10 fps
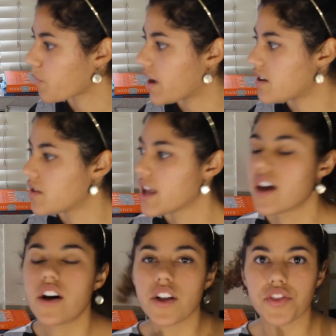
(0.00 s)
Now,
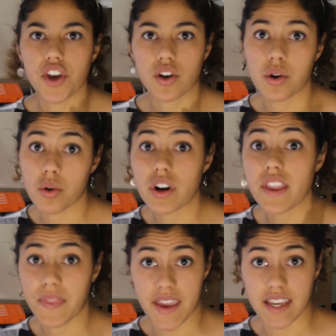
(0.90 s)
the core
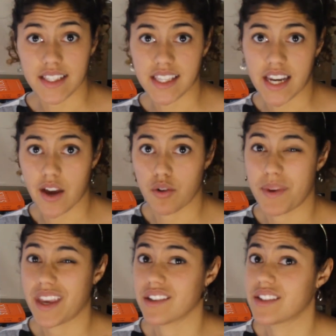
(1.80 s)
things that I will
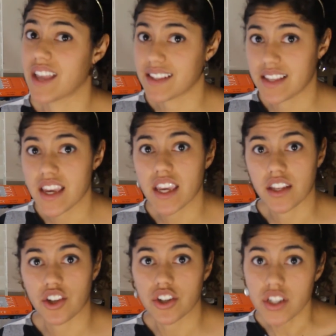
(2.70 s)
be assessing
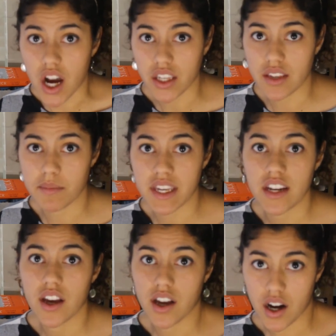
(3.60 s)
in your document
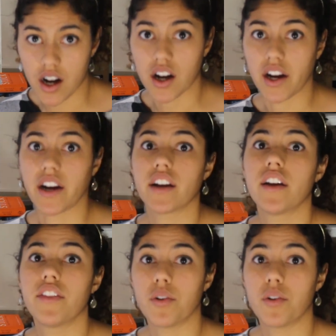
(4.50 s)
are the